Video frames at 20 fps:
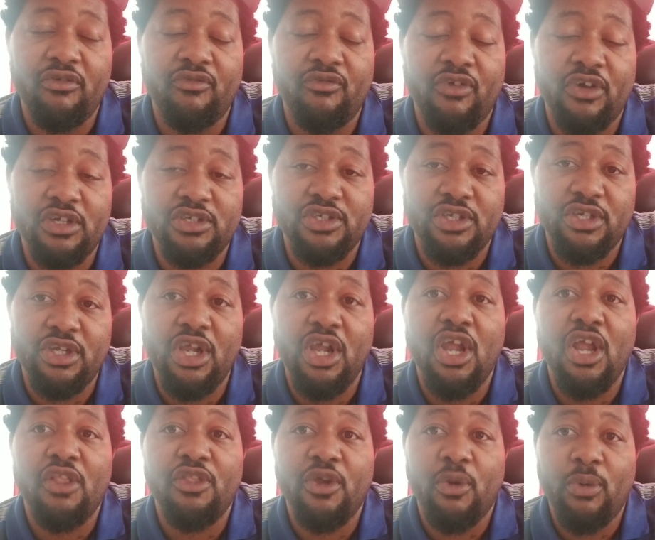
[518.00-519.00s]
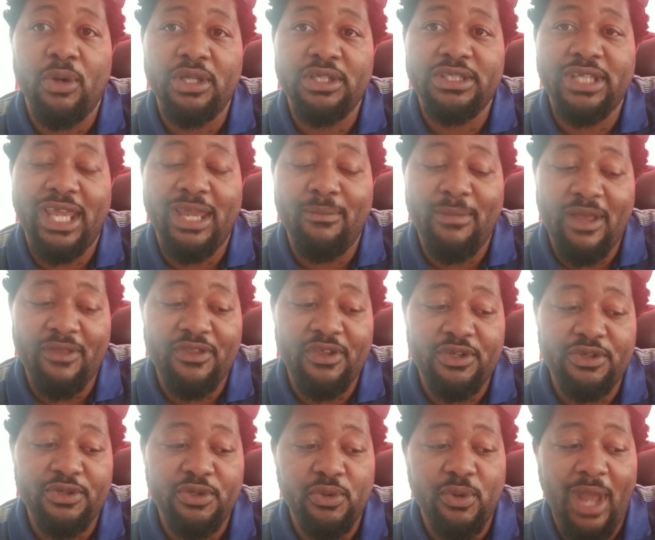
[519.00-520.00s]
version, there was a
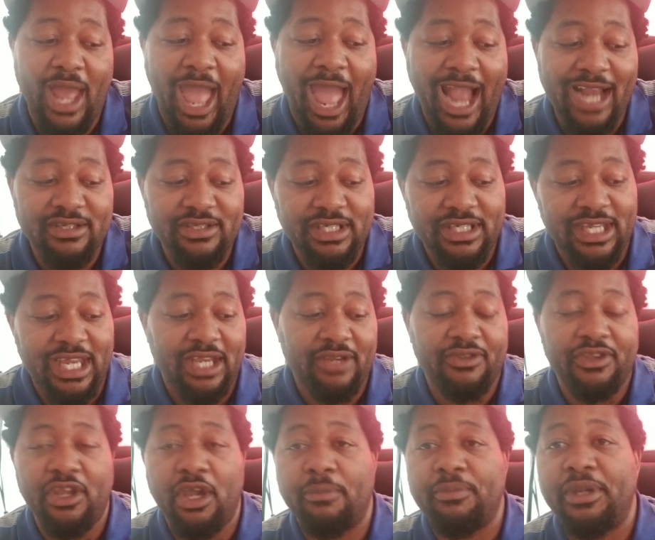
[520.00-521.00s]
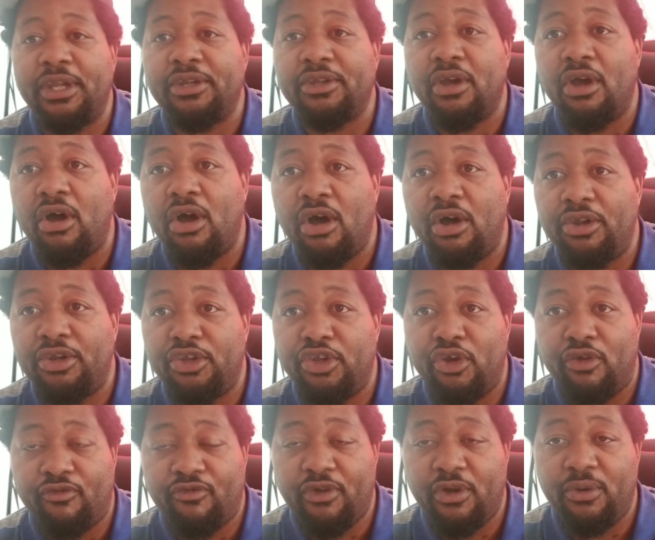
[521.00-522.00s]
method to actually get the update on
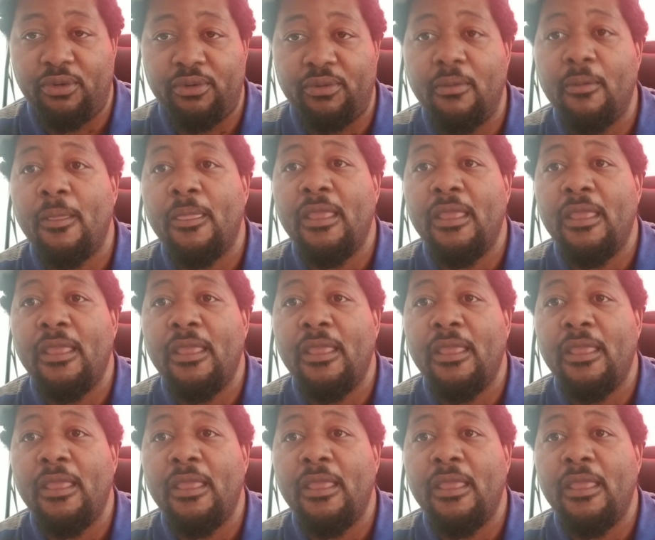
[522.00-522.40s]
your phone.